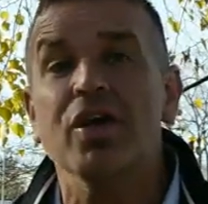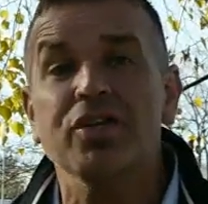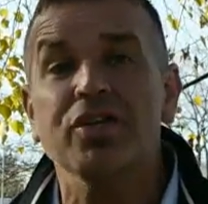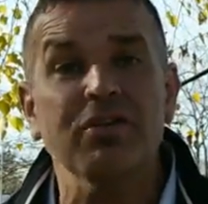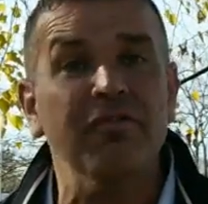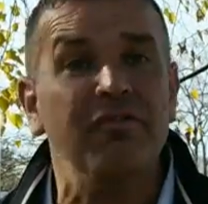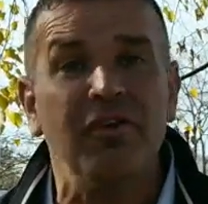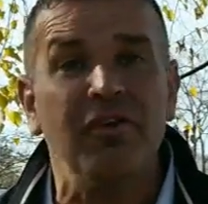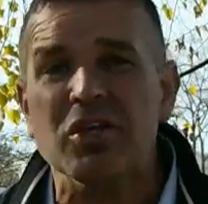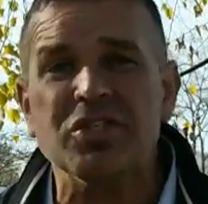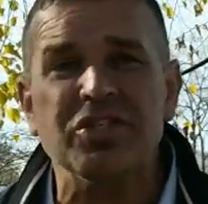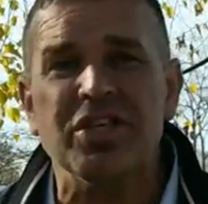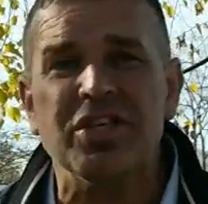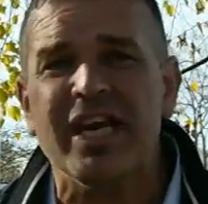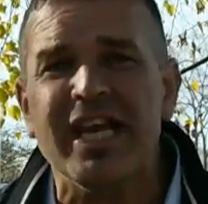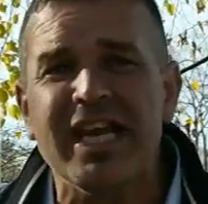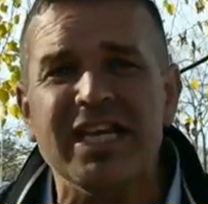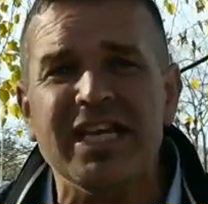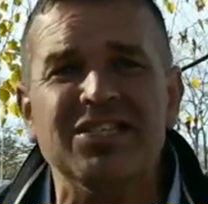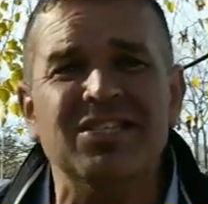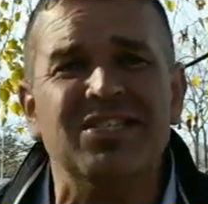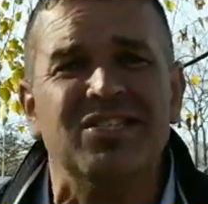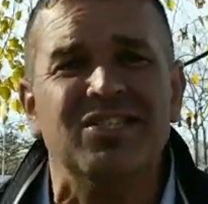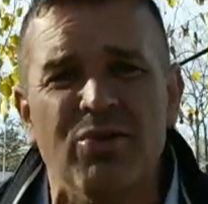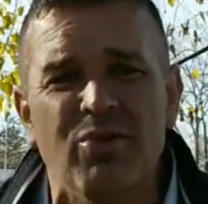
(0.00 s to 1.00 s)
diversity
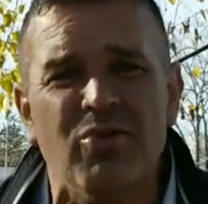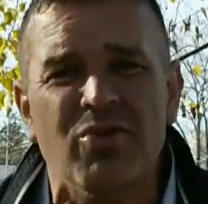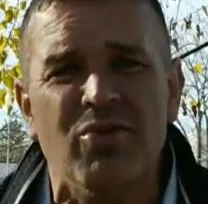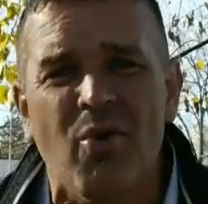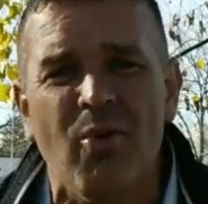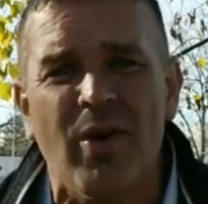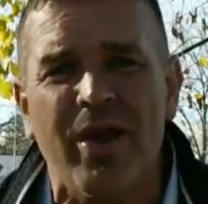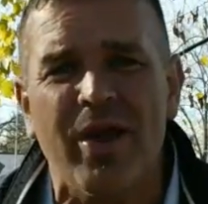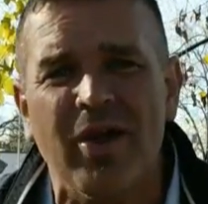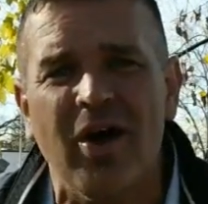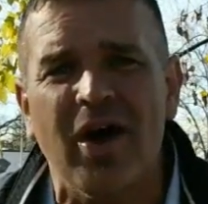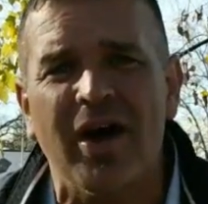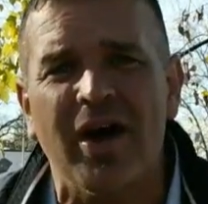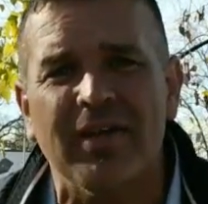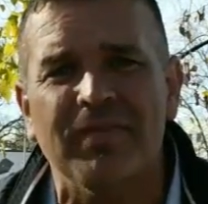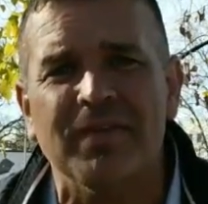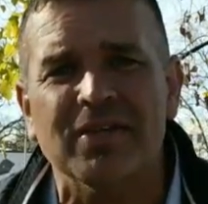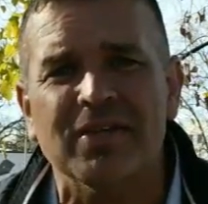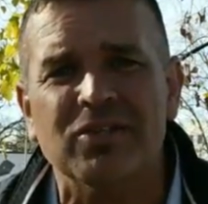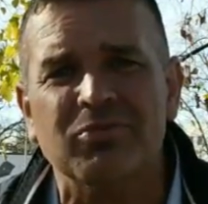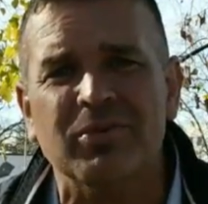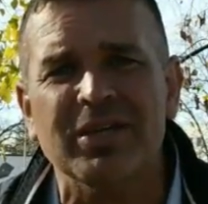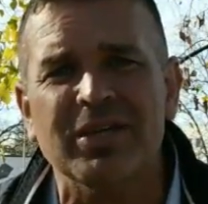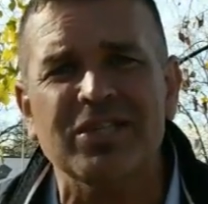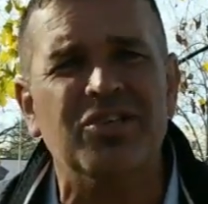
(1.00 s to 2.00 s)
is still going on in
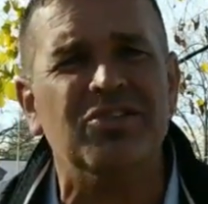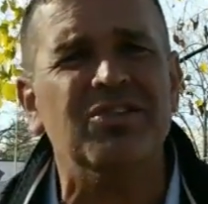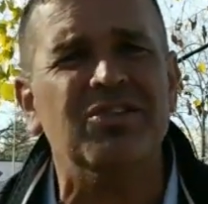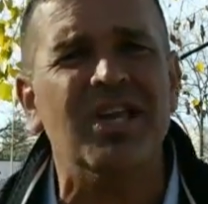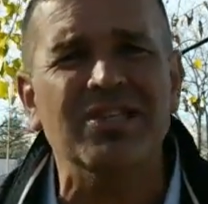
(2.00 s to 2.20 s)
this region.